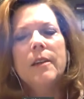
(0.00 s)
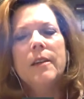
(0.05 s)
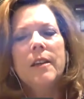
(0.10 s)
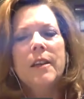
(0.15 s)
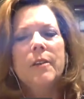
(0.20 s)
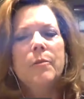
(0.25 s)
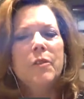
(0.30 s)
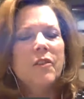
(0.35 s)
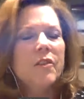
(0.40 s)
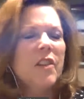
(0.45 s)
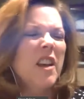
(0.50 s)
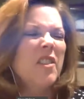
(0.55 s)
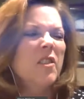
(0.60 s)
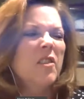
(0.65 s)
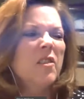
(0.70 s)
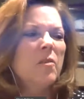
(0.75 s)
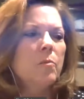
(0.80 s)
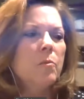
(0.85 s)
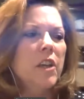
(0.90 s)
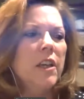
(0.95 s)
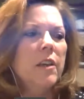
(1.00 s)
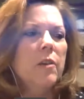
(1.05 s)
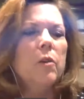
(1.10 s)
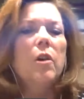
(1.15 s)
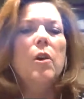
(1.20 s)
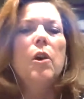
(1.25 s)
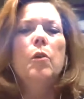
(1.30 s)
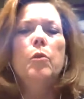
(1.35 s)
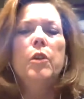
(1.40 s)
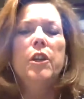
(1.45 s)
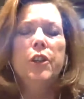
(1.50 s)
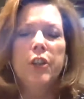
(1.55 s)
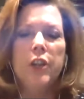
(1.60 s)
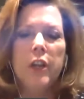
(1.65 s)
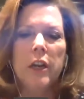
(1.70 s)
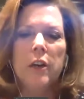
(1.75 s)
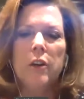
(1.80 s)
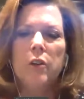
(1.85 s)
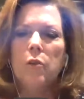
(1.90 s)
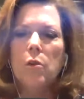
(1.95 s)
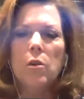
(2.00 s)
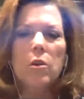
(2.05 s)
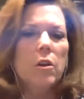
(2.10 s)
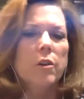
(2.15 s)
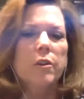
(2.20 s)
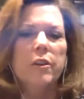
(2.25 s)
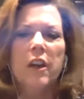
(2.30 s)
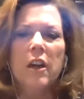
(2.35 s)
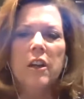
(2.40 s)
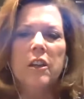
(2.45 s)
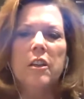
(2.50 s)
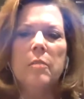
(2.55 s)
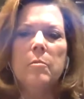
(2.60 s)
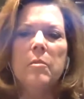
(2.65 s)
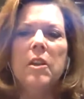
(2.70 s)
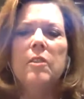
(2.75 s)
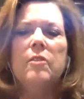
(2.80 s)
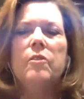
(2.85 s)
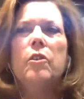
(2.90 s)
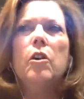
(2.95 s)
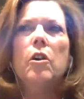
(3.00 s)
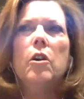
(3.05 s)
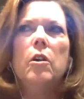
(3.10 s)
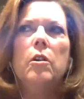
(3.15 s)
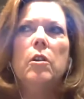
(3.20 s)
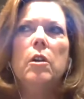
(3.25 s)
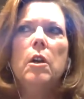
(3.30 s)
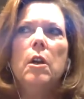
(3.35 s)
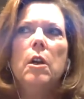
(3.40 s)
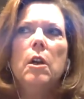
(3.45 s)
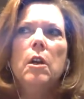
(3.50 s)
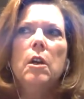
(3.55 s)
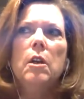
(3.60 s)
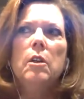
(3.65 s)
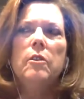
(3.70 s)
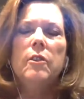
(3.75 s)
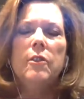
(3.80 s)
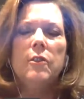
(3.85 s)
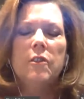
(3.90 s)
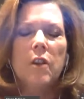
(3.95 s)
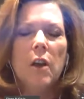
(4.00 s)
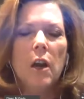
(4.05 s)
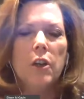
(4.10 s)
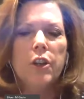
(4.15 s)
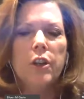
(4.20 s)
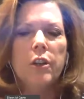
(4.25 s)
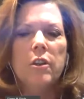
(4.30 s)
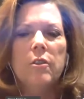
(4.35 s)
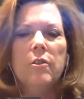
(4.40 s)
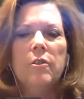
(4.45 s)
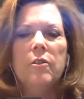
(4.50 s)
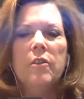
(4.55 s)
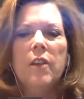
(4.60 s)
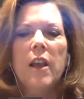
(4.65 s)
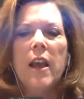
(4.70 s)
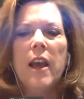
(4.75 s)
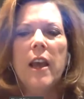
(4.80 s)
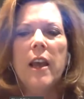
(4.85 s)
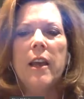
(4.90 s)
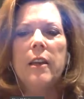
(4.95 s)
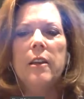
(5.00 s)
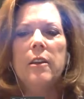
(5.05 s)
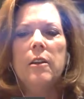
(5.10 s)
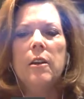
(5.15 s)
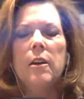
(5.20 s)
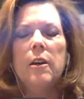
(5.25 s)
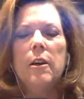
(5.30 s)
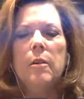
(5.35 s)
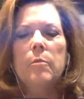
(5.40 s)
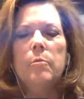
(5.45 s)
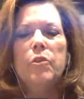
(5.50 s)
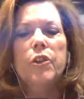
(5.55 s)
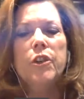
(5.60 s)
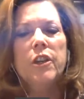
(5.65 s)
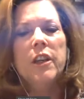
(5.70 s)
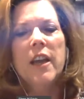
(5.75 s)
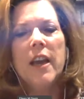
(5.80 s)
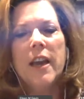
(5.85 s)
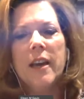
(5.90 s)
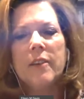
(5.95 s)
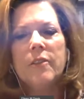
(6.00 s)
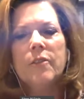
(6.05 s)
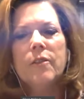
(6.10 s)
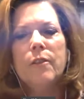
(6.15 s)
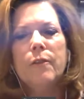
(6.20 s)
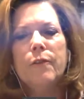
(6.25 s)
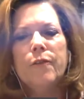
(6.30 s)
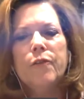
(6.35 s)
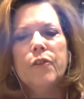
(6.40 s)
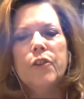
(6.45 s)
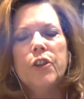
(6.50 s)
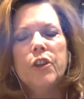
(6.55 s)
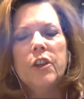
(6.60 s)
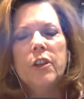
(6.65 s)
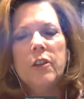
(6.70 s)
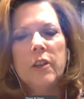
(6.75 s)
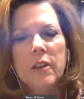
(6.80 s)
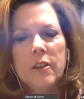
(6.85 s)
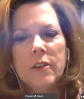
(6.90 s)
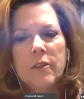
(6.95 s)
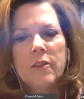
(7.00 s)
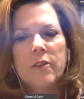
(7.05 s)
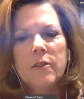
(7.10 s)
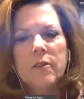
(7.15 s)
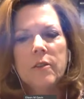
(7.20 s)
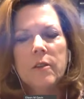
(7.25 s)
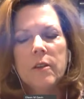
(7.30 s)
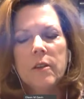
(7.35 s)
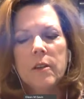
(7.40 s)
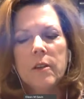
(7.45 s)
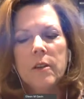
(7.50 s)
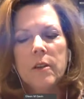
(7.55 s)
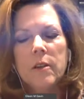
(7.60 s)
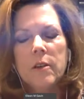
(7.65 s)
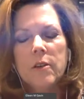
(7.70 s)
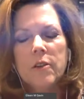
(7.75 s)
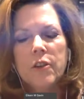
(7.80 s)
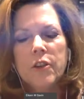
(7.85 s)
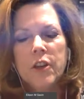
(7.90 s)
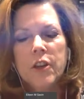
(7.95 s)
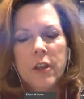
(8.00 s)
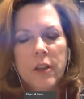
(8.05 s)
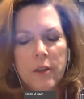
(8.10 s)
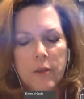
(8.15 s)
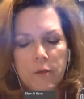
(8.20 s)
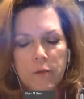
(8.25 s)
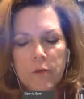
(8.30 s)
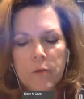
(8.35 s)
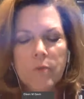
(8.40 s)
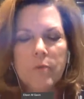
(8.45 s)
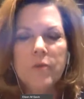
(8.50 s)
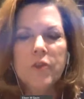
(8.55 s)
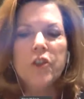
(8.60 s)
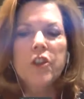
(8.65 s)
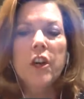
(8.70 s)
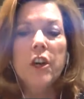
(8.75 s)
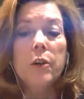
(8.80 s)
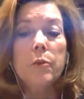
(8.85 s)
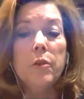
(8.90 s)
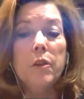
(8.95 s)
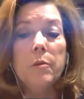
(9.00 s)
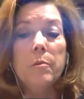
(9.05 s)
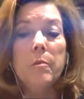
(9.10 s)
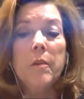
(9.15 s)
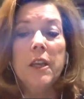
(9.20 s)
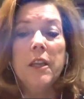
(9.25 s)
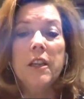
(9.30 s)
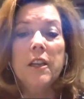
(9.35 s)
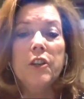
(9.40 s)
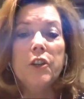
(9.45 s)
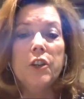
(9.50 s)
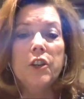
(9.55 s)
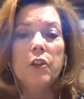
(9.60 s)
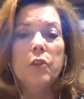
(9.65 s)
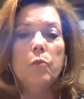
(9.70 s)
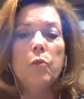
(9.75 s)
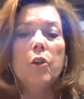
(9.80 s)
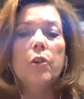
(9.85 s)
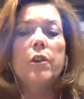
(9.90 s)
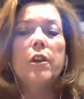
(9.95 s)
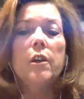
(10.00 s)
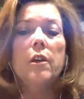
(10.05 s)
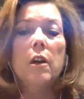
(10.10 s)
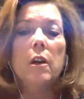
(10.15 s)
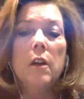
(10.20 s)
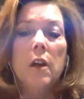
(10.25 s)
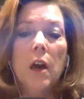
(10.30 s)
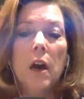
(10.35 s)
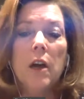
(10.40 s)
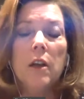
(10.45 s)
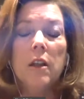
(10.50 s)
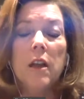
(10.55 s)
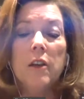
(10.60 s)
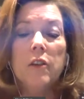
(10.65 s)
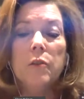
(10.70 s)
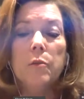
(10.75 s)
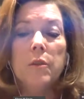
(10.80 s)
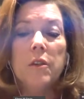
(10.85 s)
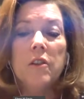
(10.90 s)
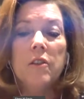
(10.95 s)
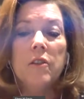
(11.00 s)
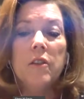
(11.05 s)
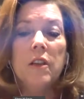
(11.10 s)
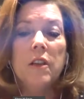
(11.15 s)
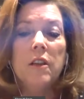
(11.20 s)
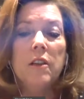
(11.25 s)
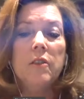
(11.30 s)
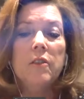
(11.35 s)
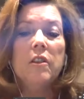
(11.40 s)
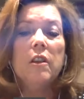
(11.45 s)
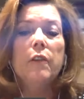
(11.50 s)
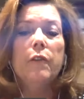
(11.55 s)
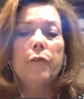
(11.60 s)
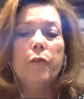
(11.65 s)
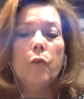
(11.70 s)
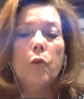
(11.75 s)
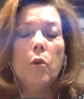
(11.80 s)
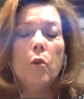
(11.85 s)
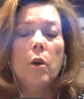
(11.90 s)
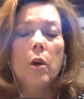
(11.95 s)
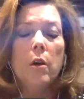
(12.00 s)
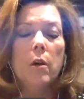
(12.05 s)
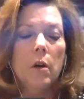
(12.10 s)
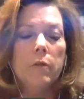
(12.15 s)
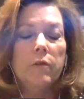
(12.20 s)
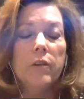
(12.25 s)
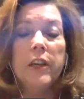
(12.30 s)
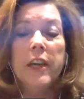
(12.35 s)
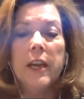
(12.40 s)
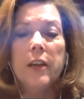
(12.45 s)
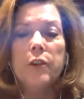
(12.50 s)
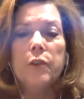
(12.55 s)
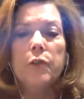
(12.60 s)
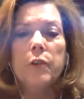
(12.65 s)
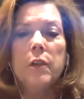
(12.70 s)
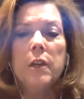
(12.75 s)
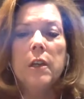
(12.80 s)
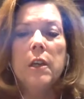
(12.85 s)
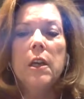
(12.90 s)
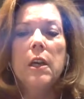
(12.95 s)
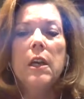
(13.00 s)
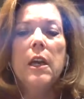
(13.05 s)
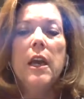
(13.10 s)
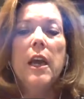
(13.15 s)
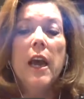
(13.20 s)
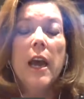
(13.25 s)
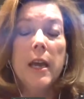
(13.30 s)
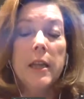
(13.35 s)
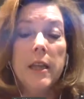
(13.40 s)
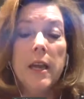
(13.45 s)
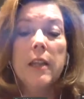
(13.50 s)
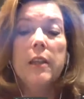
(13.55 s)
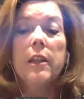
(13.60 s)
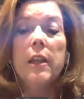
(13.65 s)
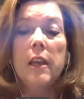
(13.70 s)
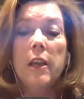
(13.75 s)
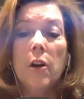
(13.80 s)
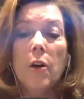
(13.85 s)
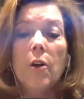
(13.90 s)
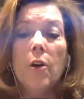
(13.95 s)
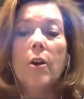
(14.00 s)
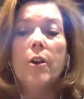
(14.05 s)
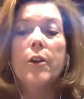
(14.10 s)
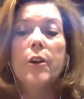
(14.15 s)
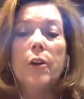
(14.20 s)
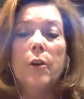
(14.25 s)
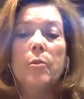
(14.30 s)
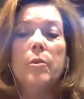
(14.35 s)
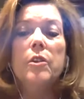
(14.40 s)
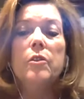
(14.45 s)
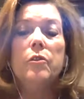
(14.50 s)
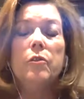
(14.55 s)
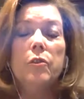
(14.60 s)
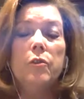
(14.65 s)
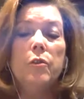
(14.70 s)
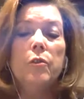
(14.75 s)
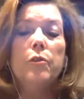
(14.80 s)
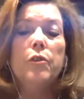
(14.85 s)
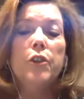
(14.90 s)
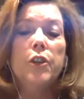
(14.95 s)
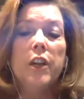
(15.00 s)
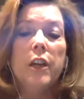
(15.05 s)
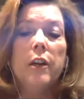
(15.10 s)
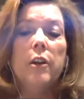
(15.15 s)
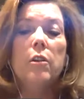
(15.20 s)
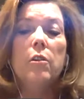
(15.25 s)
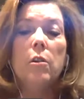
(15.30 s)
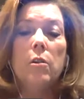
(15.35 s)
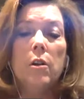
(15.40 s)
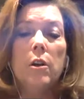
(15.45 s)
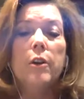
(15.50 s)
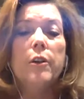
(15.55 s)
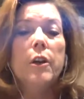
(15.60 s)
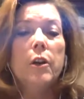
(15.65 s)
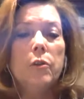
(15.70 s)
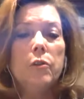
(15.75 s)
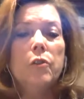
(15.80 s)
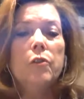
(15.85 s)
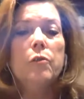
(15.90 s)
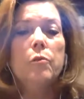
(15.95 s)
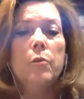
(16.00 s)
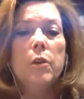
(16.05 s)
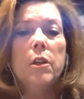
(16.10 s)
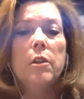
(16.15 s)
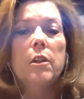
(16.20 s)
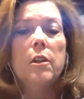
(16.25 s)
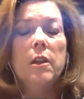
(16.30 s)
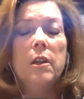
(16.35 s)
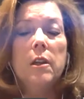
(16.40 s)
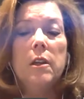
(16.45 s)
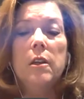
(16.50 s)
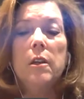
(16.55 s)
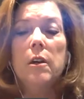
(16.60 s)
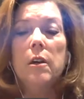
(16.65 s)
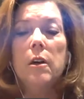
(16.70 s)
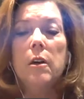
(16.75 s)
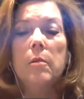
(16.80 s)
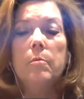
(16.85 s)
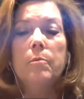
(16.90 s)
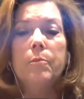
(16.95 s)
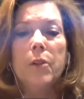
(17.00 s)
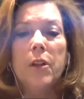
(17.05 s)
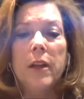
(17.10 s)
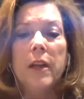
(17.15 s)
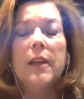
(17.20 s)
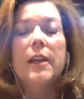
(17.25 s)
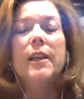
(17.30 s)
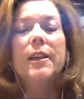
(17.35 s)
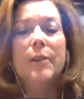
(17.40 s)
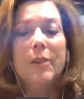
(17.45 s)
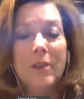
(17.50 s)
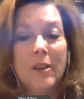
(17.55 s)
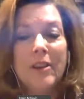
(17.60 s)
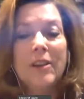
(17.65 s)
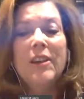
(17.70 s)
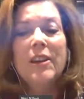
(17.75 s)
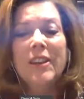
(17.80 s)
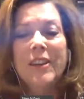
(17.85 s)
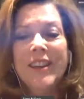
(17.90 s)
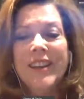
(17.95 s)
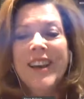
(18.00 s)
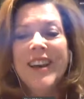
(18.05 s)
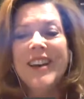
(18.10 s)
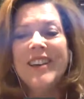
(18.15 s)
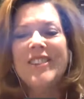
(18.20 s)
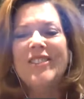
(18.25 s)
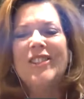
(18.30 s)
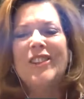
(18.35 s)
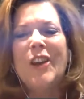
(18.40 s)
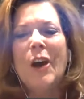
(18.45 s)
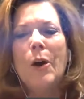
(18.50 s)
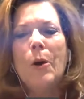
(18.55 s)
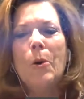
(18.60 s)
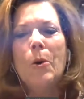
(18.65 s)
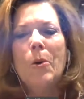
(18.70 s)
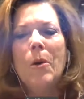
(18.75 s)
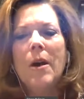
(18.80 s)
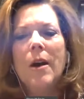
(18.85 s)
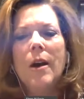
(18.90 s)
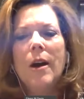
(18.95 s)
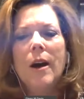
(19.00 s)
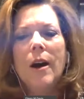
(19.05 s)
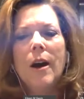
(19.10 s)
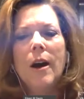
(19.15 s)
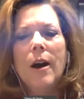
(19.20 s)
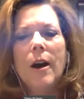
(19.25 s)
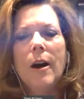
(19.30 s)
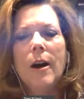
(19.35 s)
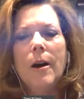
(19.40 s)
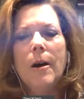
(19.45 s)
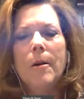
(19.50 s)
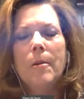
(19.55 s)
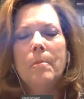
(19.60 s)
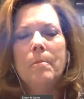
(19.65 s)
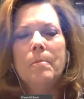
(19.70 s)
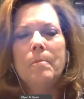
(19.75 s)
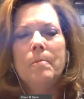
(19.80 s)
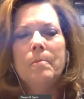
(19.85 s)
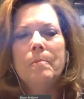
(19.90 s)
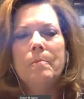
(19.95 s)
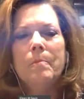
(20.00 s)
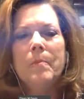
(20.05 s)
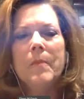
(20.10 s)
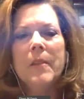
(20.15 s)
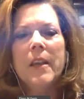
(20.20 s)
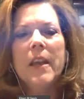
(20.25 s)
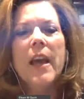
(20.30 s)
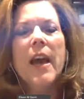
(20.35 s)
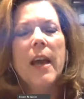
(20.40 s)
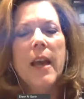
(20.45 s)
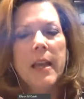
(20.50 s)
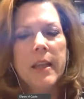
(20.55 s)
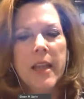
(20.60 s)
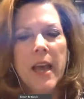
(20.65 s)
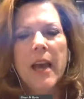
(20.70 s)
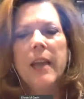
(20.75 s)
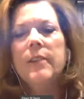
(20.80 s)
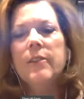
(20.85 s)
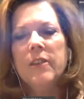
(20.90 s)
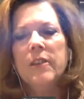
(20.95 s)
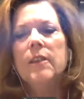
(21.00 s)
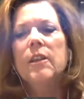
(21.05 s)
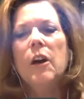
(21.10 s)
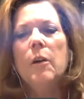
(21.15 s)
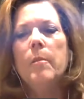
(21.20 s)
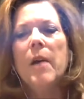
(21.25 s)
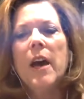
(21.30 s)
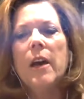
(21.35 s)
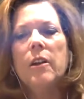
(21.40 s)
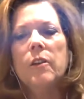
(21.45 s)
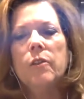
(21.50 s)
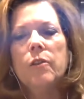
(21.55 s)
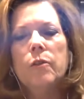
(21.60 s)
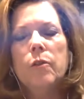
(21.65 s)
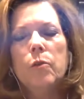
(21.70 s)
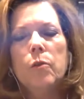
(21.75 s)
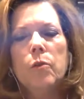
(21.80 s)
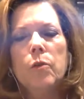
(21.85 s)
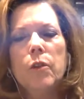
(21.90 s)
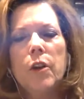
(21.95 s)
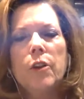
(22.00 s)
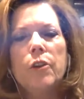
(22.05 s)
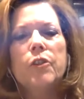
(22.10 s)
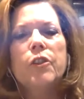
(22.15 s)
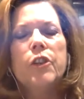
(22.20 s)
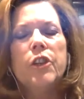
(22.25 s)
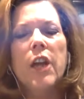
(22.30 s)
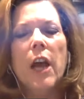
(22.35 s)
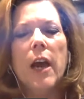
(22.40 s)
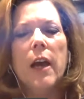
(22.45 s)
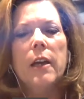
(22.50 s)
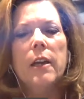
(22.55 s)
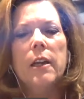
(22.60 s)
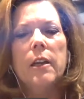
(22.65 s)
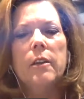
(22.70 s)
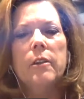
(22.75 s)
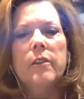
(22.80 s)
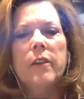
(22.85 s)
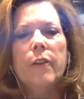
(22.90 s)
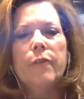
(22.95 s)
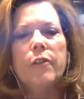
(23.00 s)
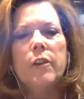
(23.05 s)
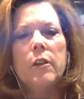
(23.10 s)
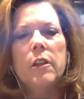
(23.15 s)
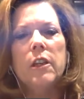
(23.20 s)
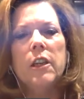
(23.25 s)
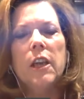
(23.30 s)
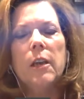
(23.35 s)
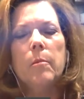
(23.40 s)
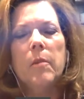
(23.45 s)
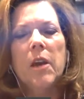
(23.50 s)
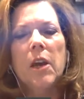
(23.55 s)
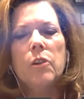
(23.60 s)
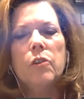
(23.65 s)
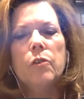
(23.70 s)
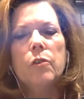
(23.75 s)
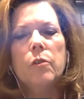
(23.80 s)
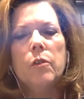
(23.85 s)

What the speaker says: It was last week. We shared all our documents and our discussions, and she asked if she shared with me that she's working on guidelines with the CDC for reentry, and that they are going to share our notes with the planning. Yeah, so and that did come out of School Nurse Chat. It definitely came out of School